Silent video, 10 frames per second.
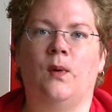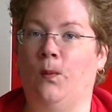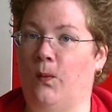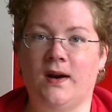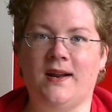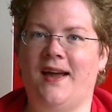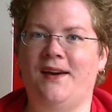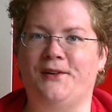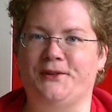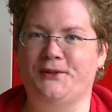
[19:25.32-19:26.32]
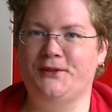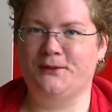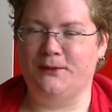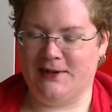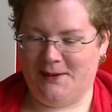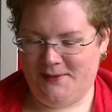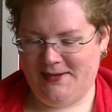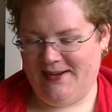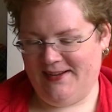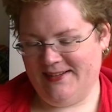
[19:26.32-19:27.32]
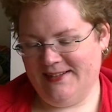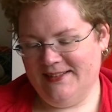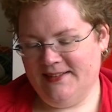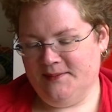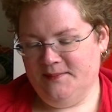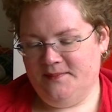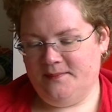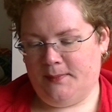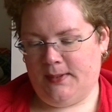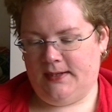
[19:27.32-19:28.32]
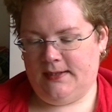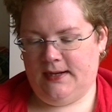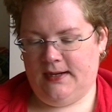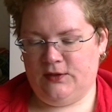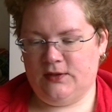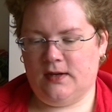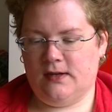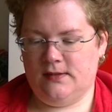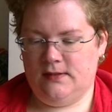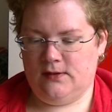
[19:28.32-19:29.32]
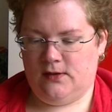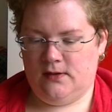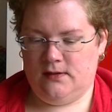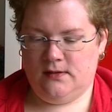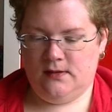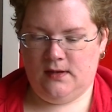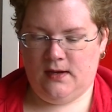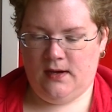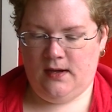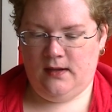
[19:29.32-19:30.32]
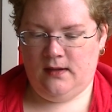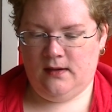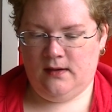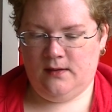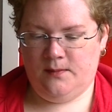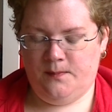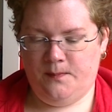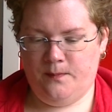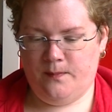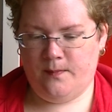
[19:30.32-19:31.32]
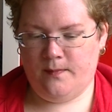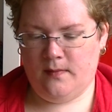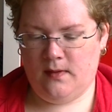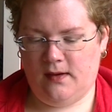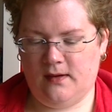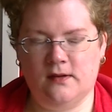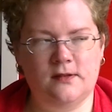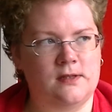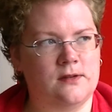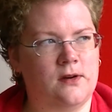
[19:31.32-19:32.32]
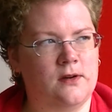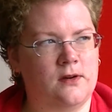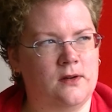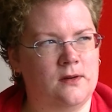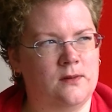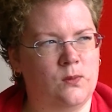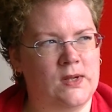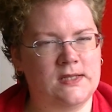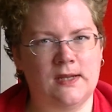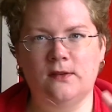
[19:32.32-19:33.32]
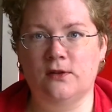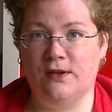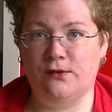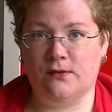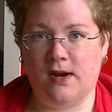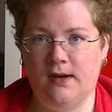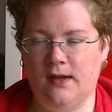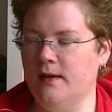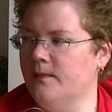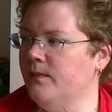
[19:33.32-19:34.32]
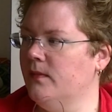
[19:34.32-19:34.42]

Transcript: What else would I be knitting? but I just cast these on I um, I cast these on on Wednesday today's Friday